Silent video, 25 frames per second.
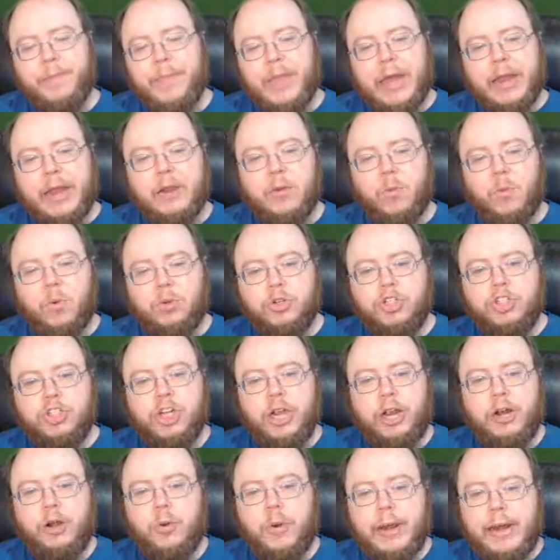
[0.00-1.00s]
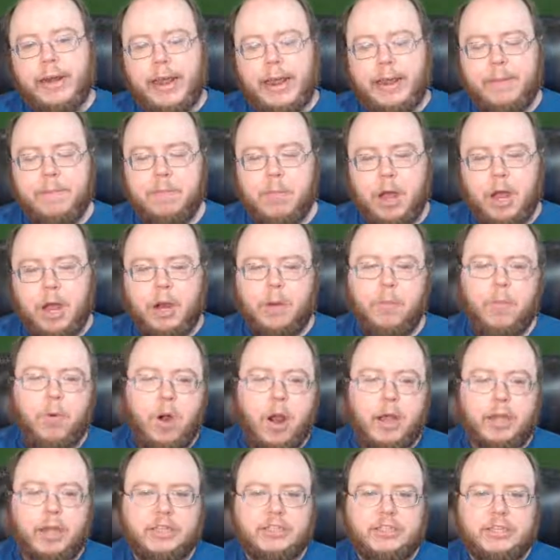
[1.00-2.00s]
and it will generate a mock
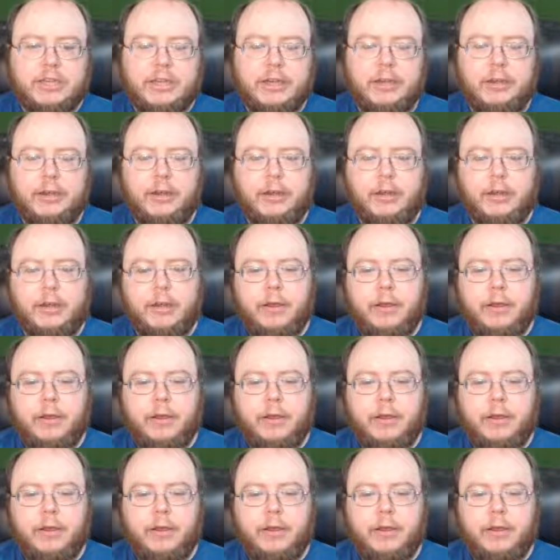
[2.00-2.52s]
proxy